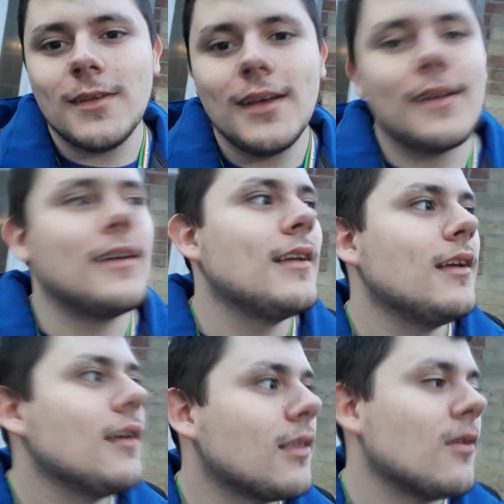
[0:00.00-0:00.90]
Yeah,
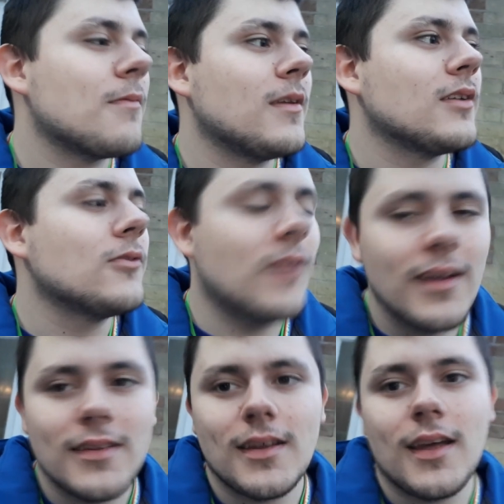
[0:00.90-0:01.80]
so it's been a
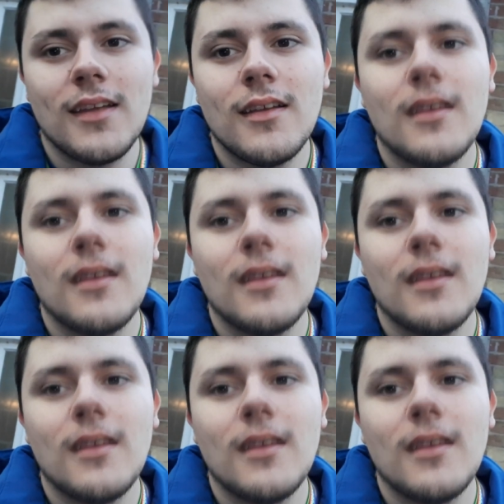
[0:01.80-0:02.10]
great day.